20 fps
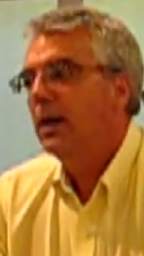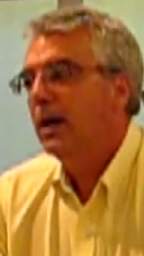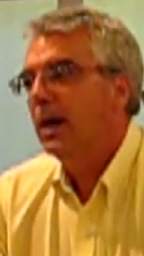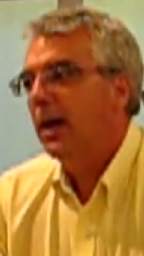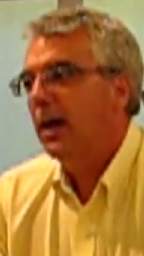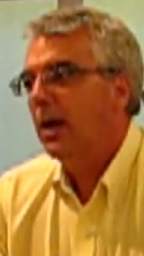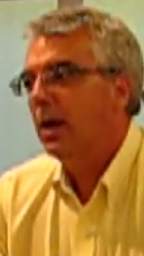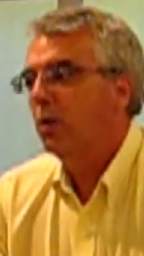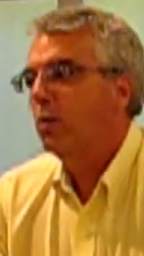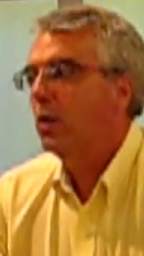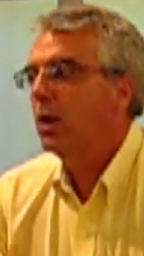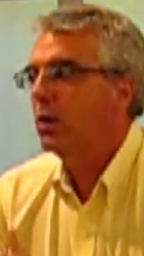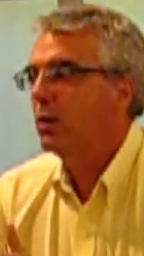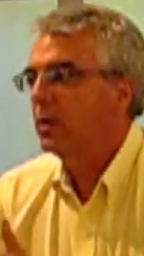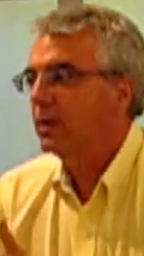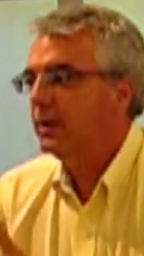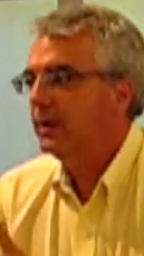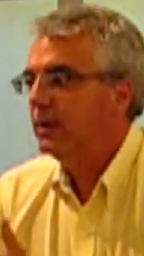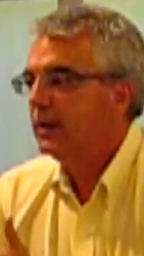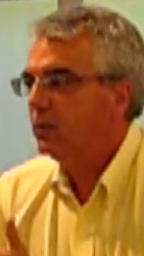
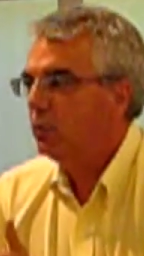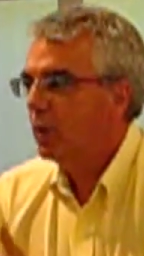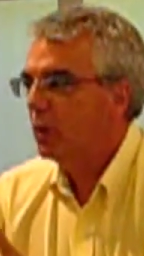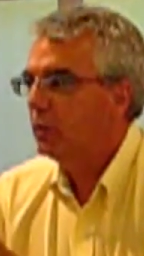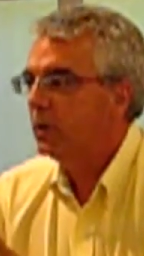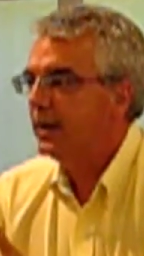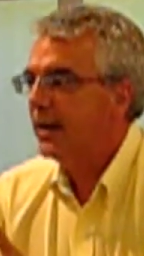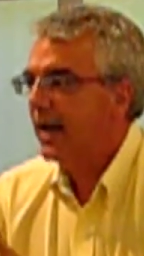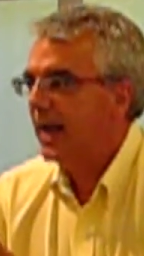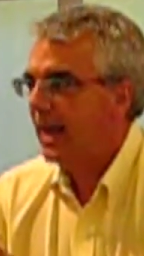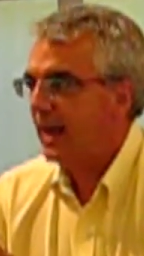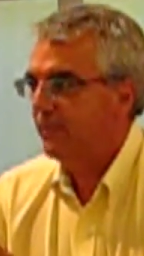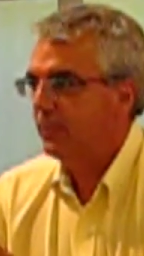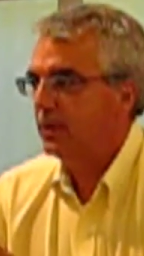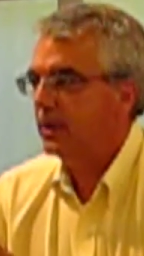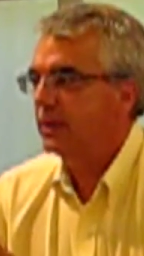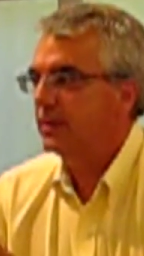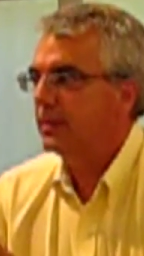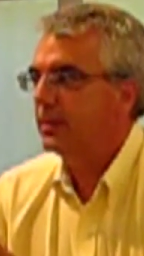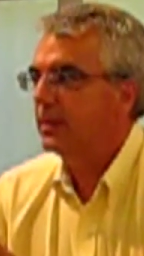What would
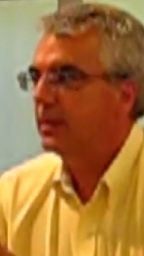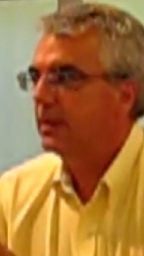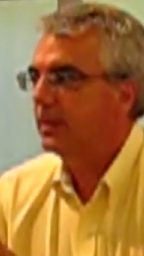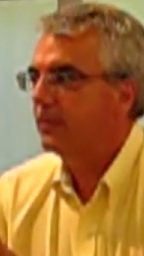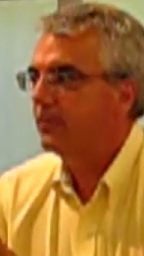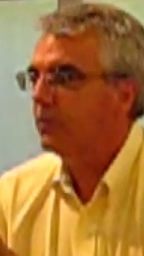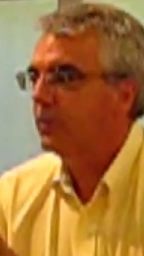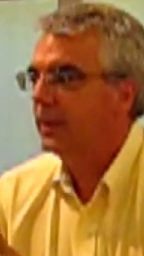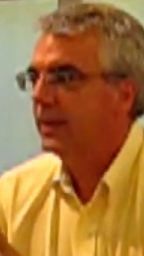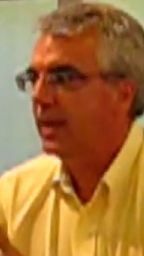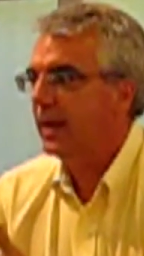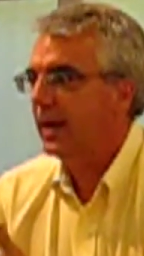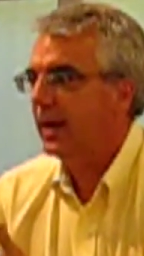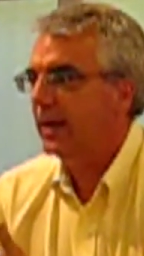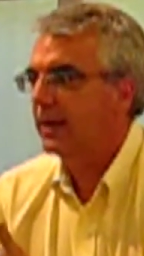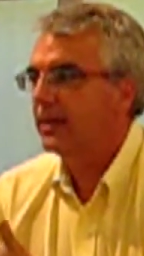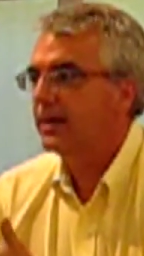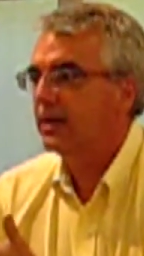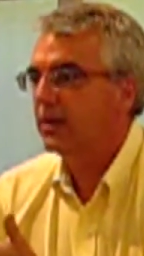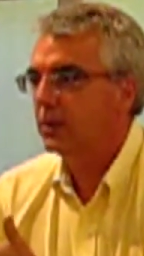happen if we
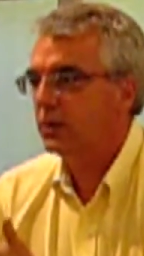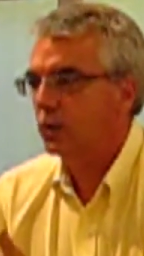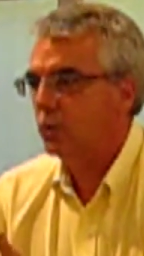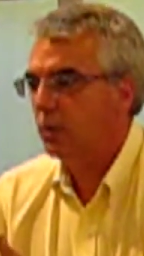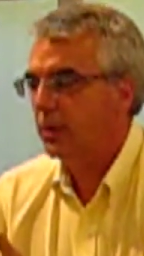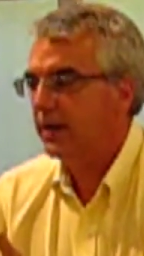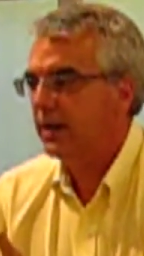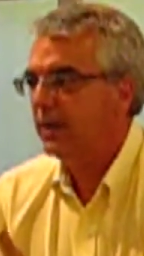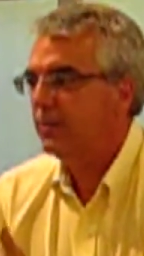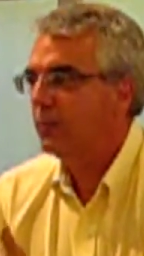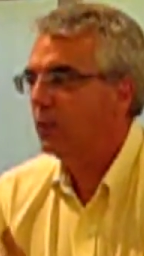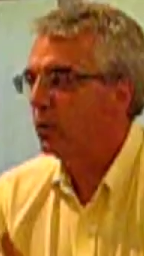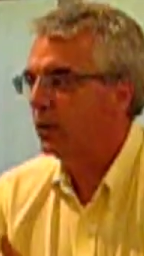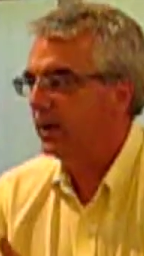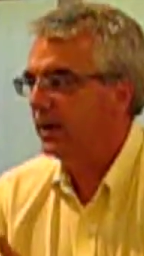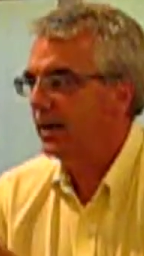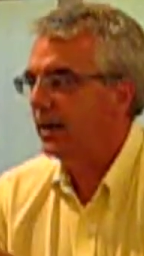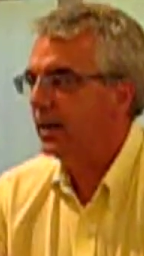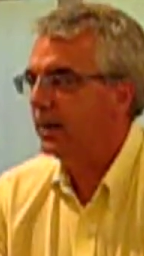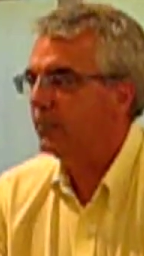had a
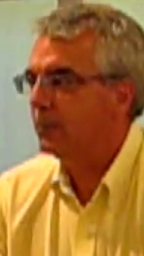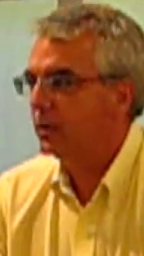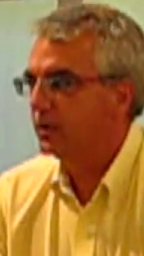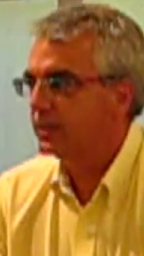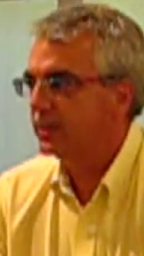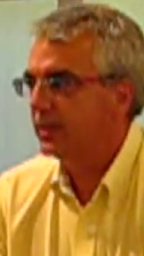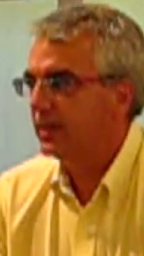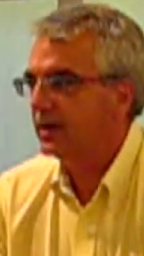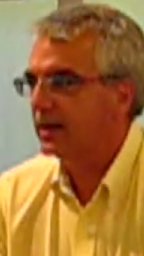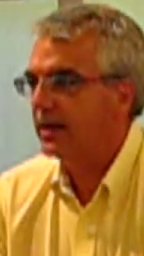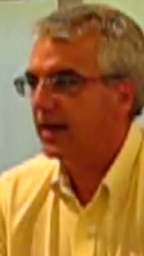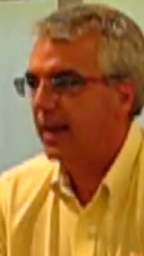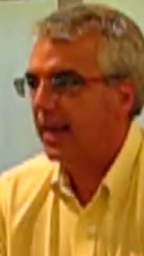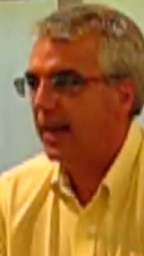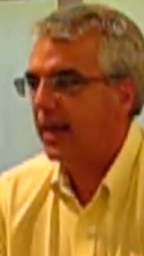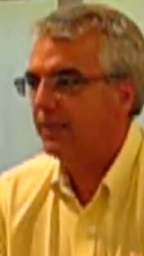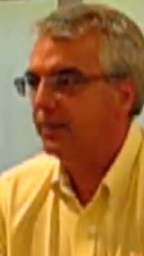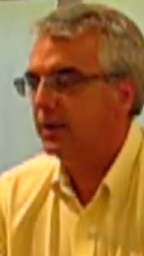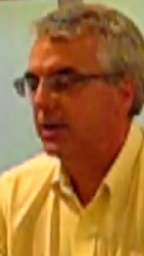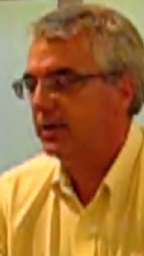20.8%
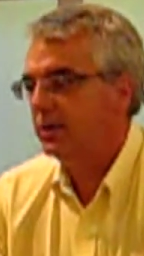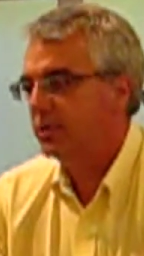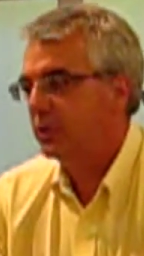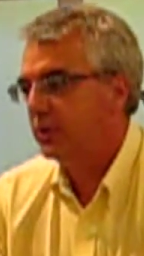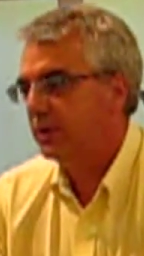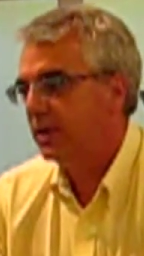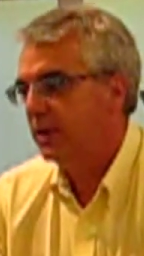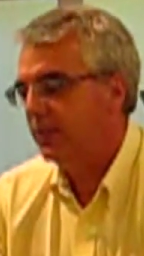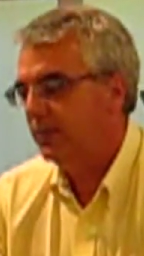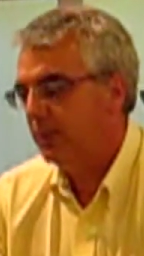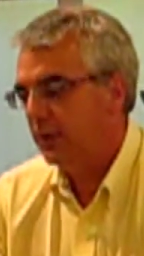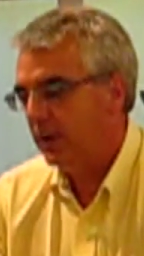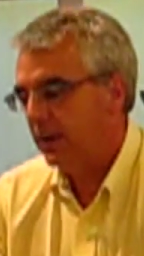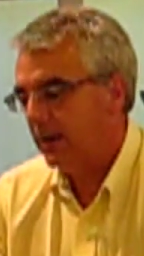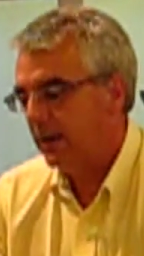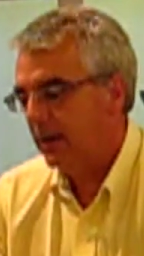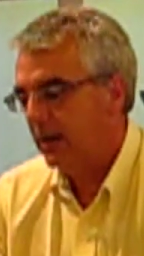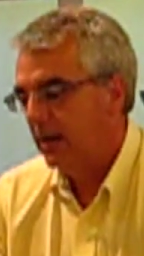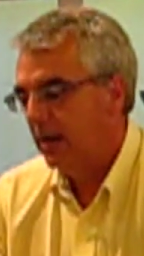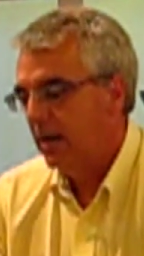cap on
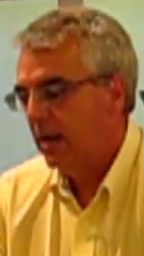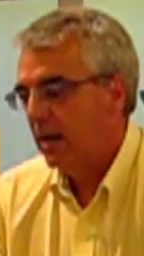GDP